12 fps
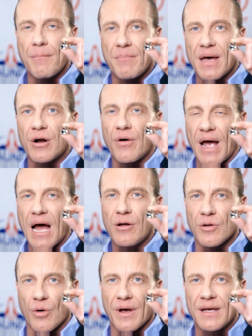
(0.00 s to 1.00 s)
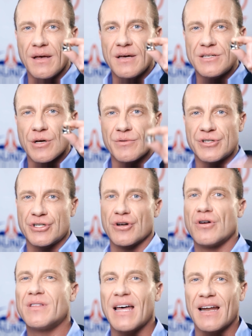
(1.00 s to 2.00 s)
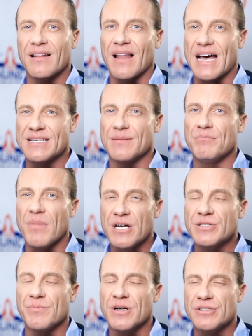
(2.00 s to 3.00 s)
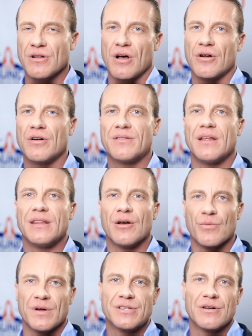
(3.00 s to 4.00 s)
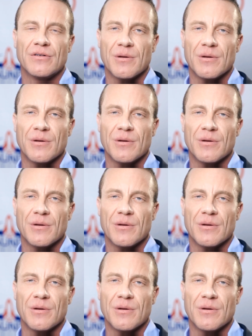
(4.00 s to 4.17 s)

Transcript: metal alloy to ensure that it lasts much longer than the original